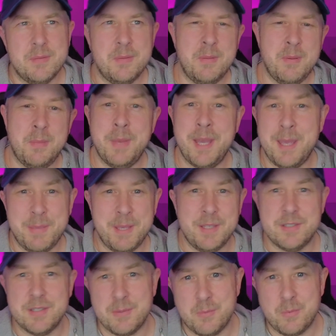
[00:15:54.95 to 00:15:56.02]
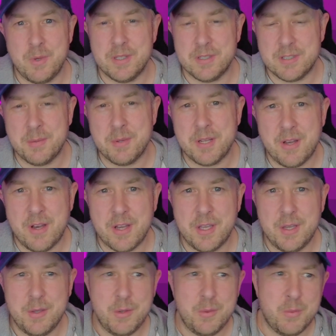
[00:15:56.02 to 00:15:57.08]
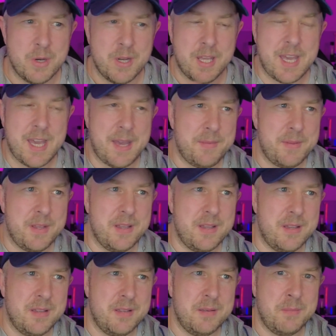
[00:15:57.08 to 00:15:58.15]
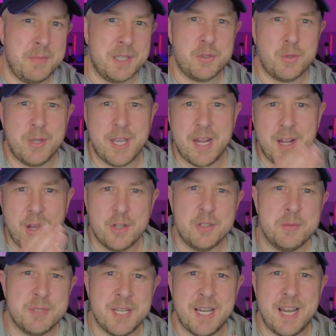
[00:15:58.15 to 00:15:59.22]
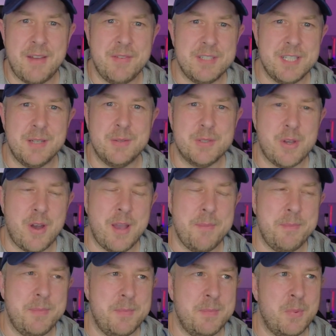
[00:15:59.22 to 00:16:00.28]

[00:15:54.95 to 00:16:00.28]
Maybe some could argue you want to get, make sure you get 100% every single time.